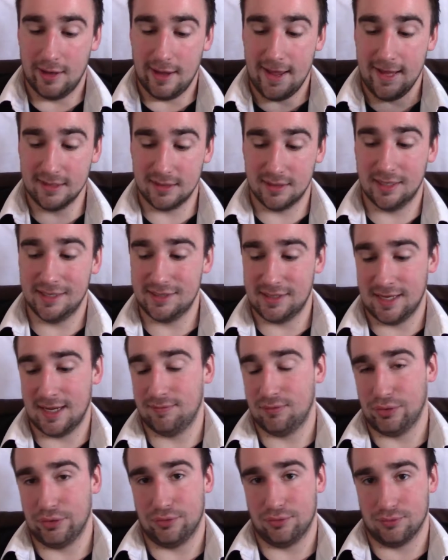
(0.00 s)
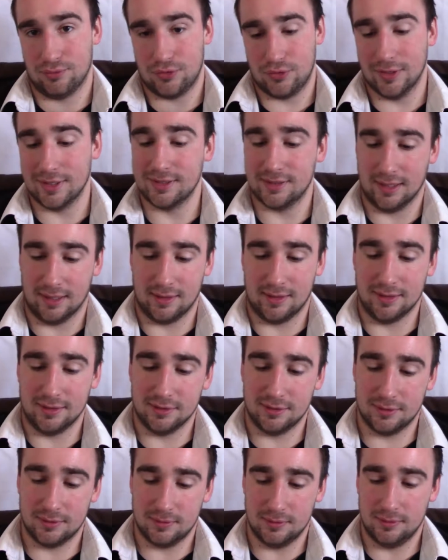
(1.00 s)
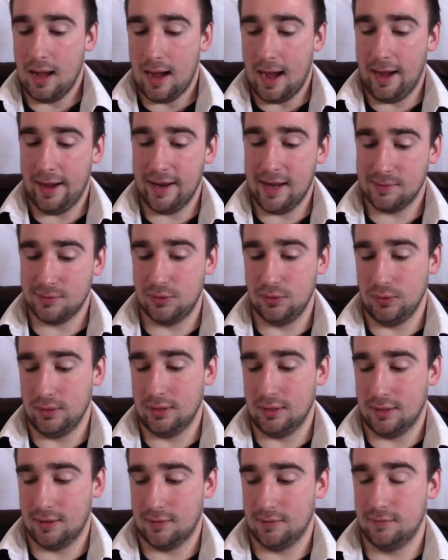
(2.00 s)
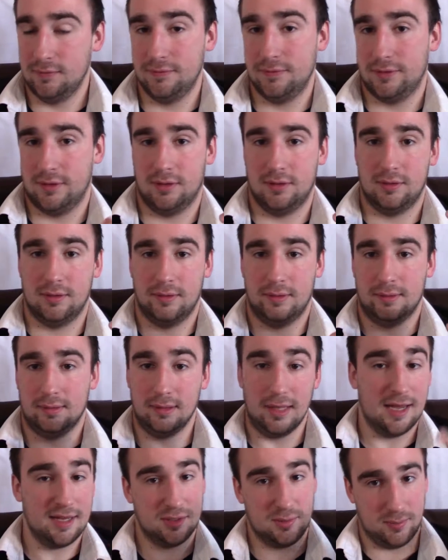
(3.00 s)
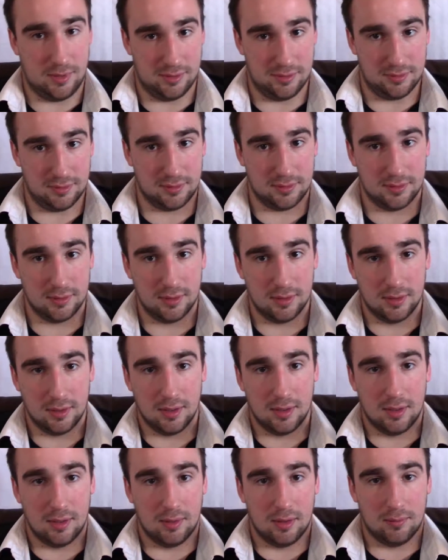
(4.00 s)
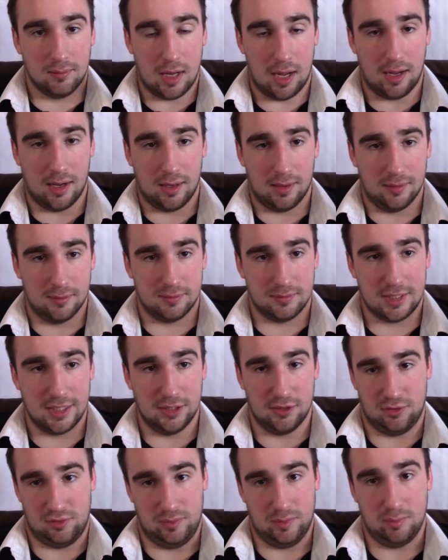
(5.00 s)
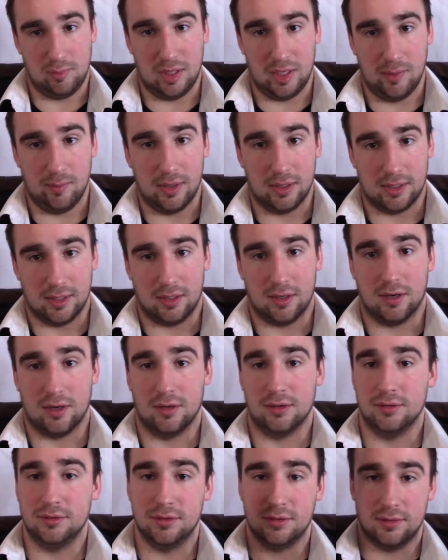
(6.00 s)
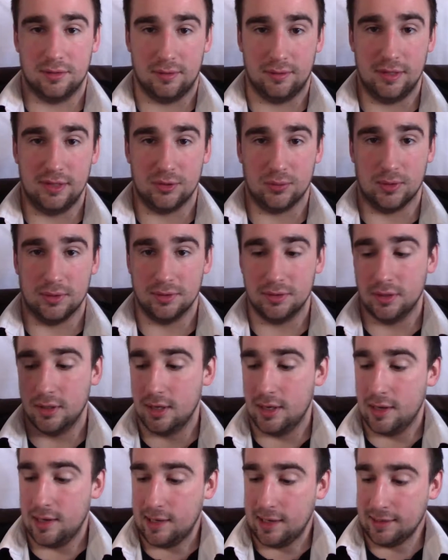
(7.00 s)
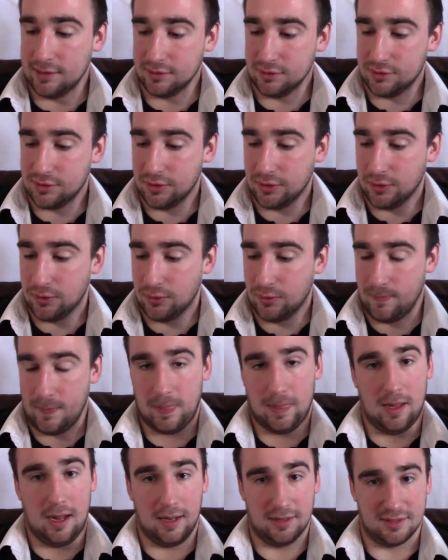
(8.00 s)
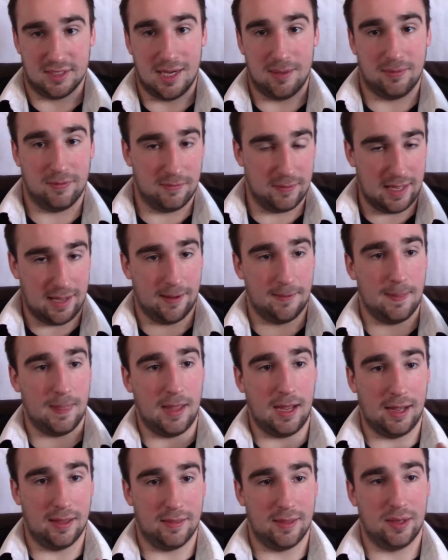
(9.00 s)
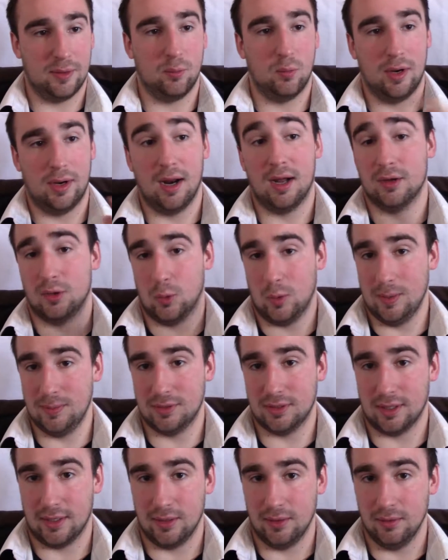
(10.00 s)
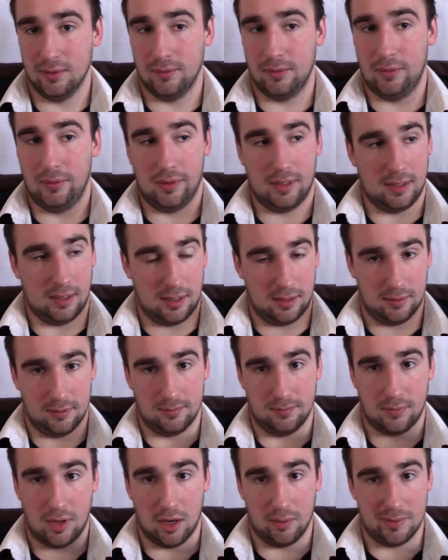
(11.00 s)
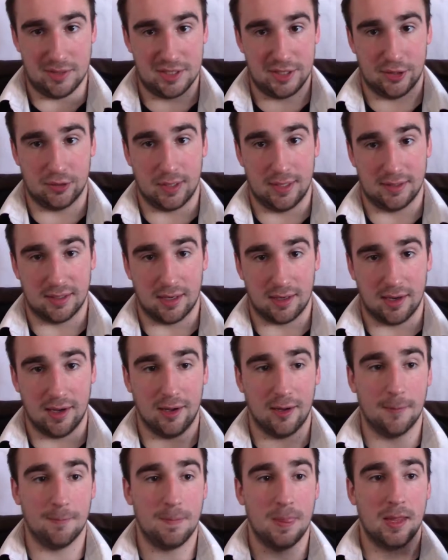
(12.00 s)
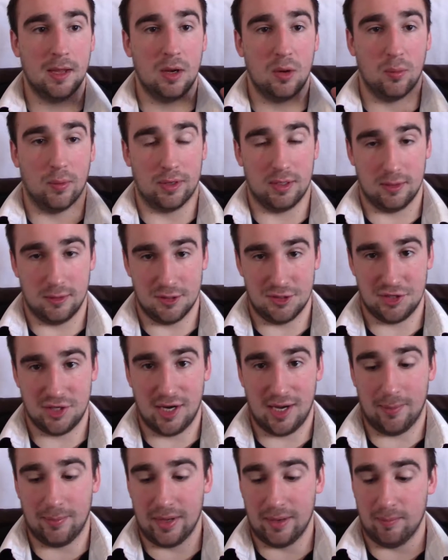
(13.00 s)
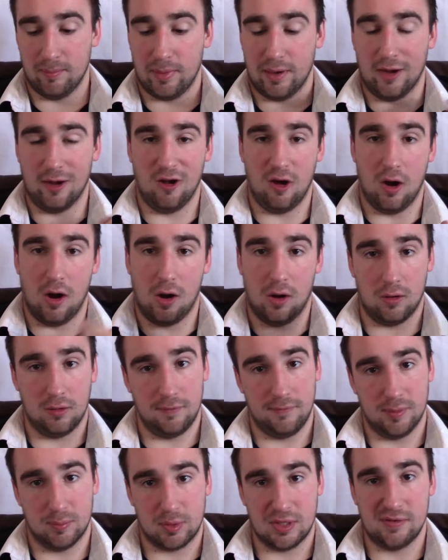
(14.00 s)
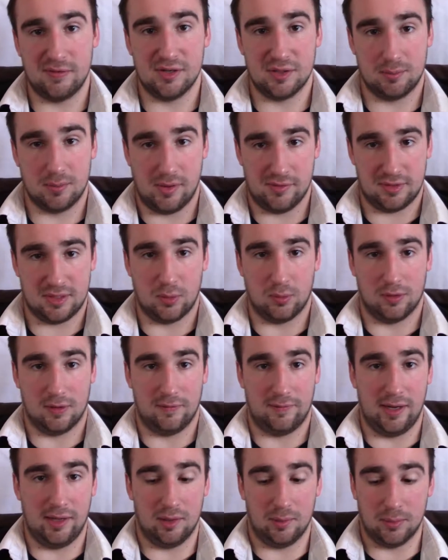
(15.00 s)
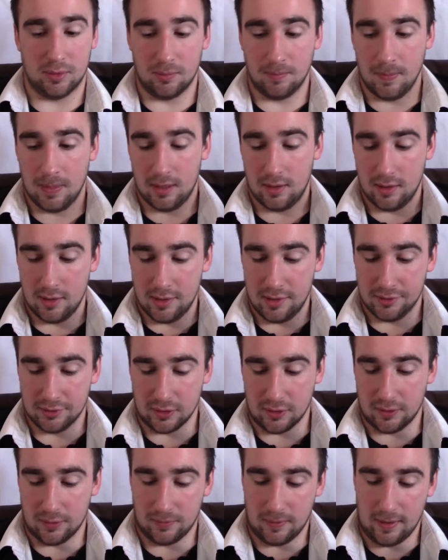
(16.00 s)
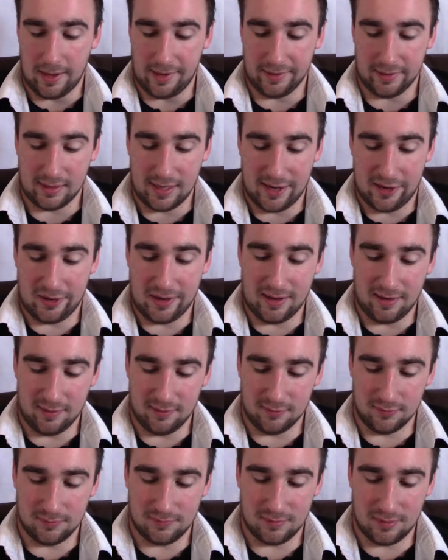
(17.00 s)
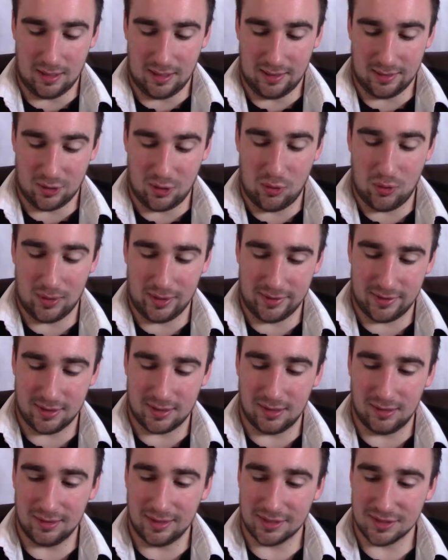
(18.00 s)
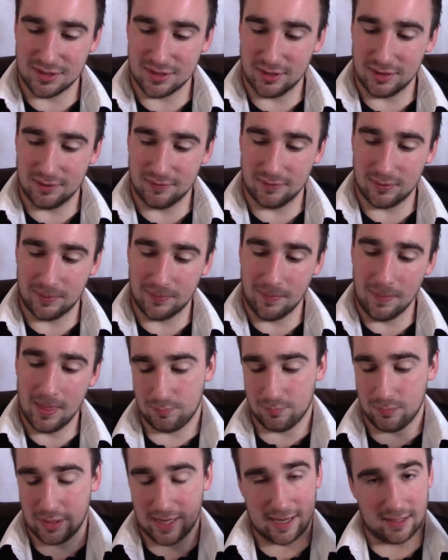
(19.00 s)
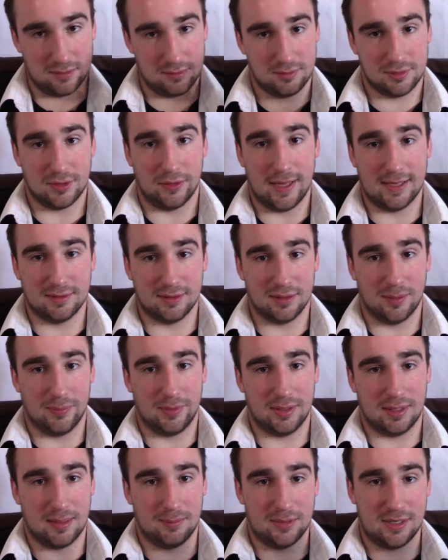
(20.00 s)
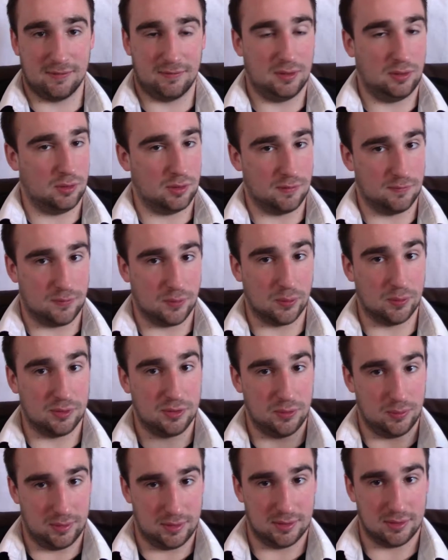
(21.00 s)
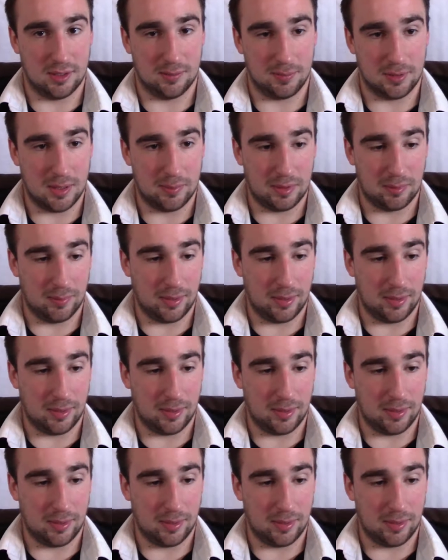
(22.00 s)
it's nice to have little tricks like this. I absolutely loved last month's Tales from the Bloody Bucket cards, these ones. And so on top of that, I then went onto the website, rpgcrate.com, went into the shop and bought all of the previous months that were available. So I now have quite the collection of them. But yeah, so that's something I'm definitely looking forward to in this upcoming